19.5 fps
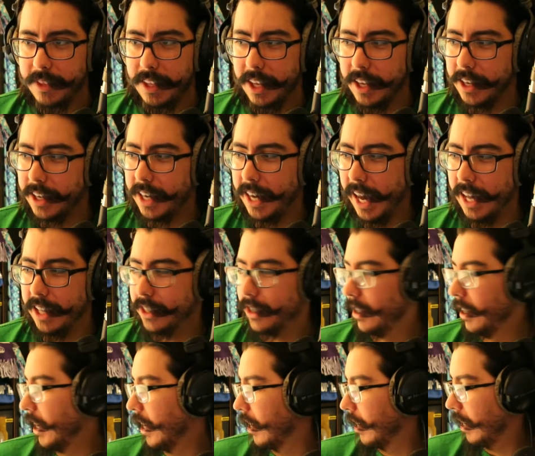
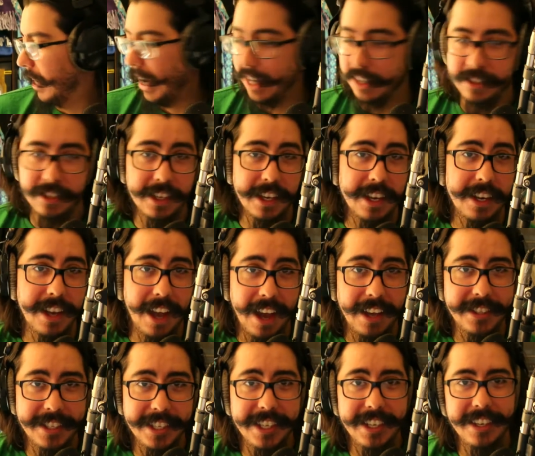canceling a
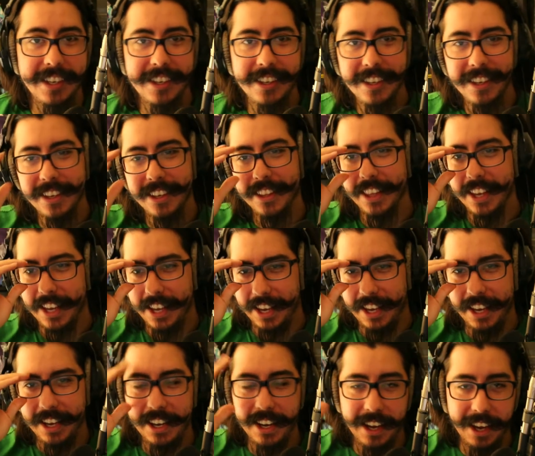Nazi, like
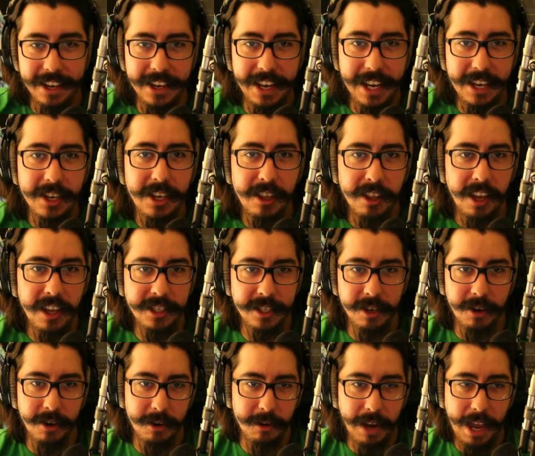an in closet
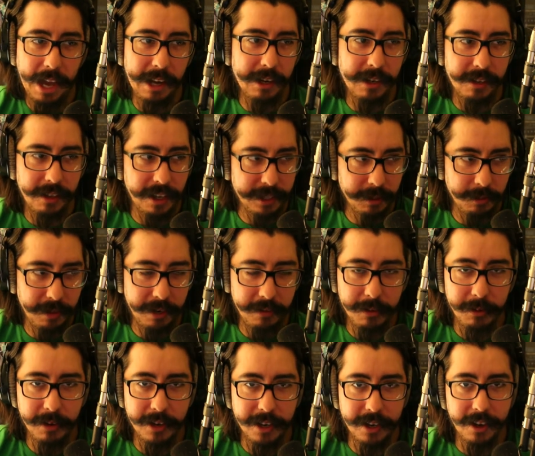or out of closet, whatever you
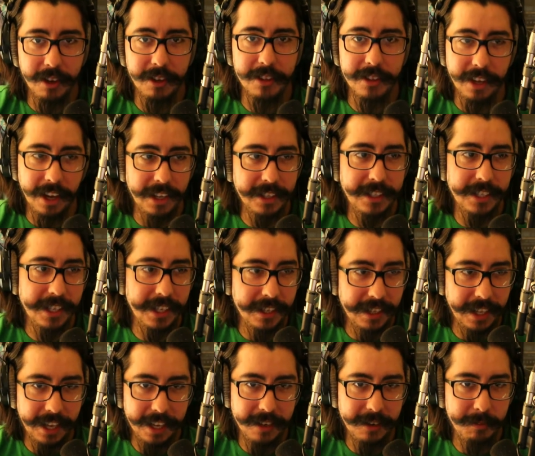want to call Nazi, and
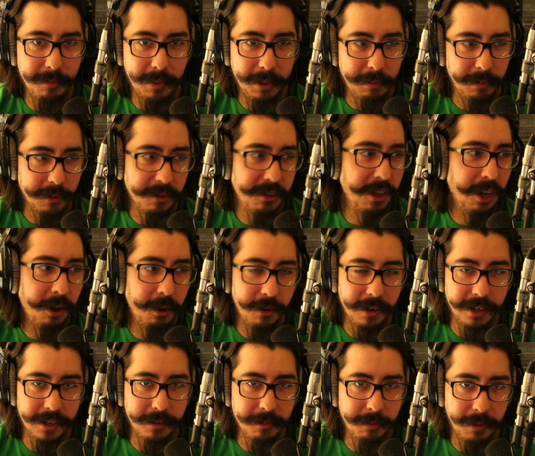that people know
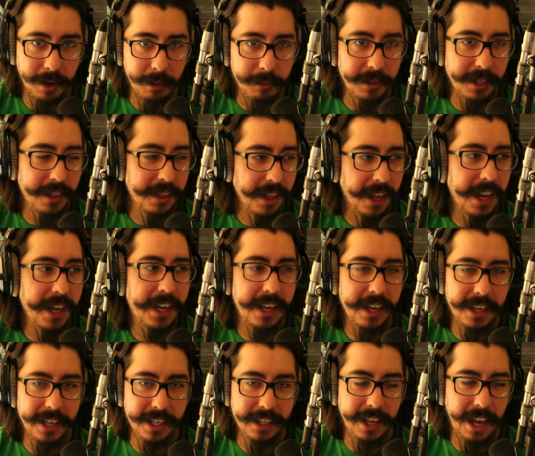and probably like,
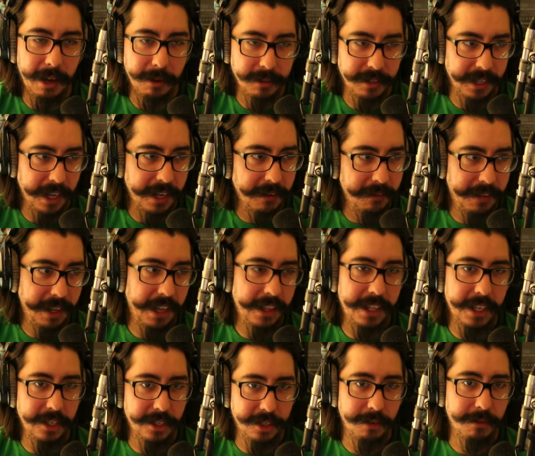and outside of that they
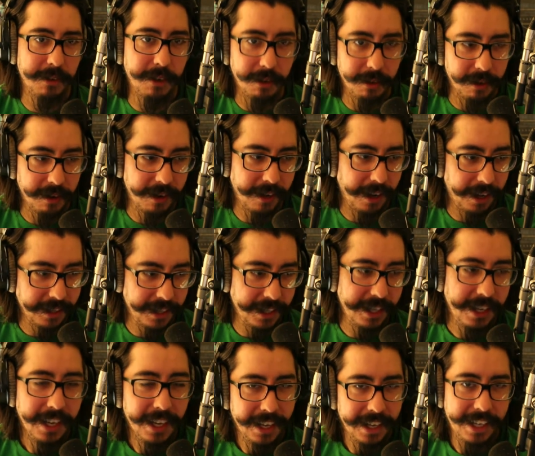just don't know they're a
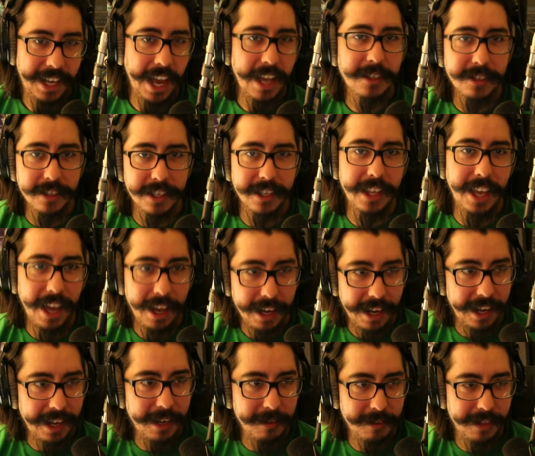Nazi. Canceling that
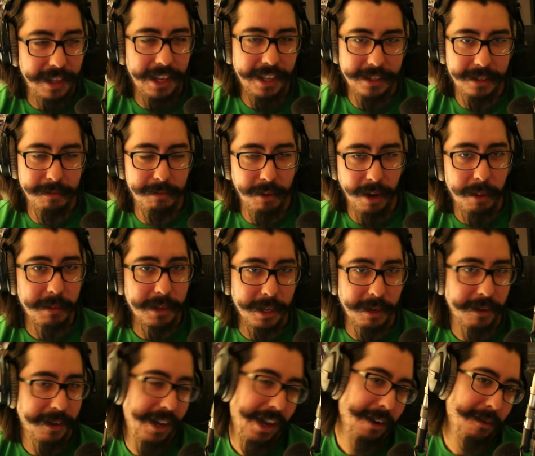kind of, that's probably
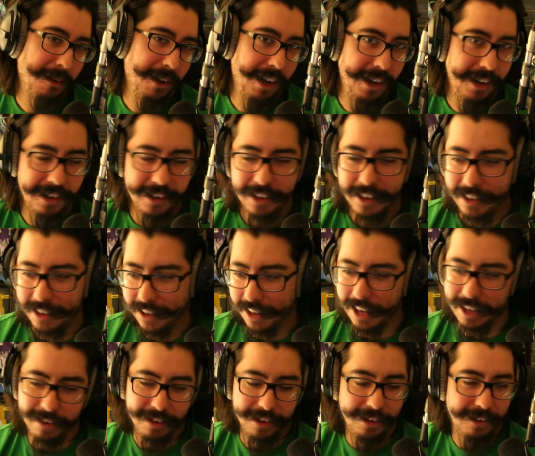okay, right? I
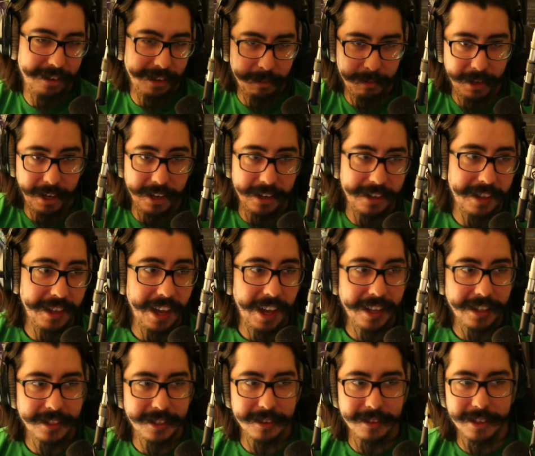don't know. I'm not
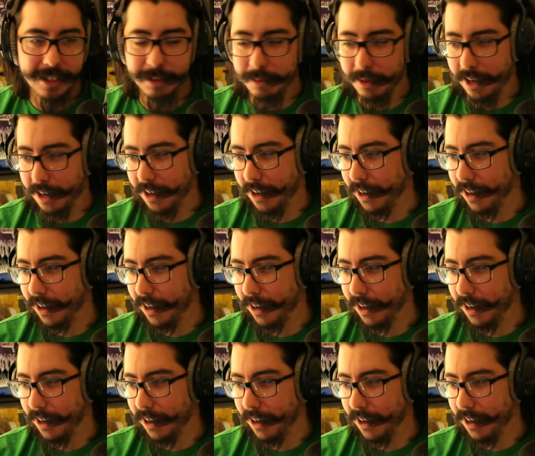that, so it doesn't matter.